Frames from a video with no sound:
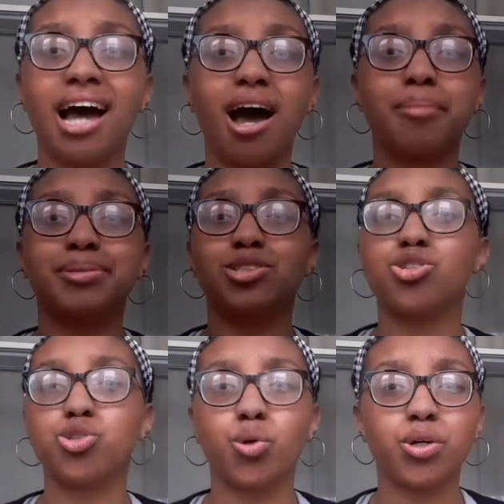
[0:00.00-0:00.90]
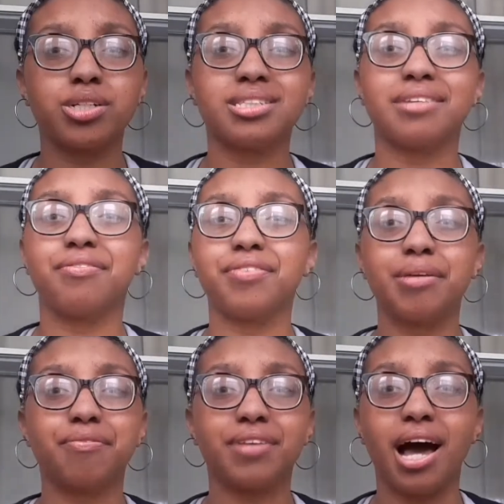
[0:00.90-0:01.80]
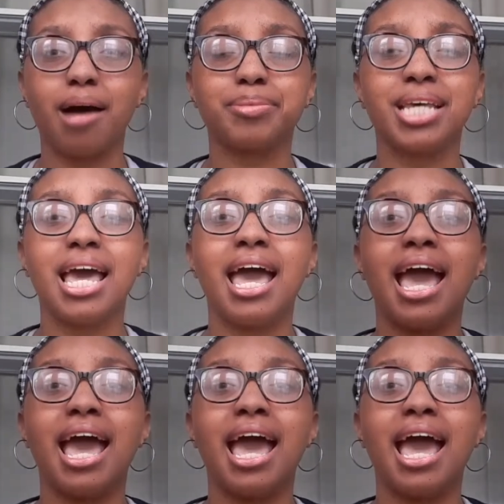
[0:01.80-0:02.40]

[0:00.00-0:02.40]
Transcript: tops and shorts and flip flops.